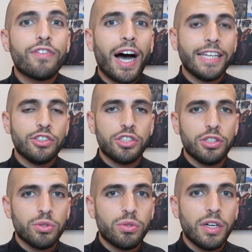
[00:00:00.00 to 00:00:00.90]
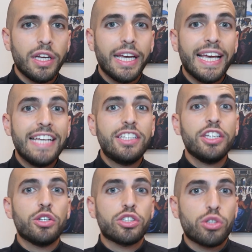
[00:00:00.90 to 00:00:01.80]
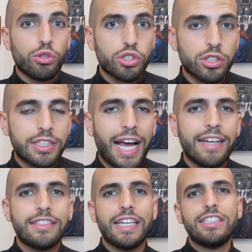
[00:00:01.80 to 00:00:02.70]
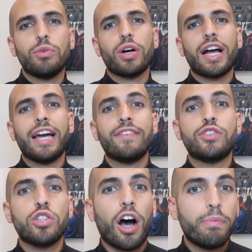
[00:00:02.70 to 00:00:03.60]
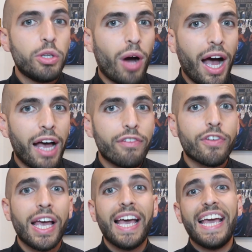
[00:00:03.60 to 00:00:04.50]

defines you? Is it your social status? Is it what kind of job you have?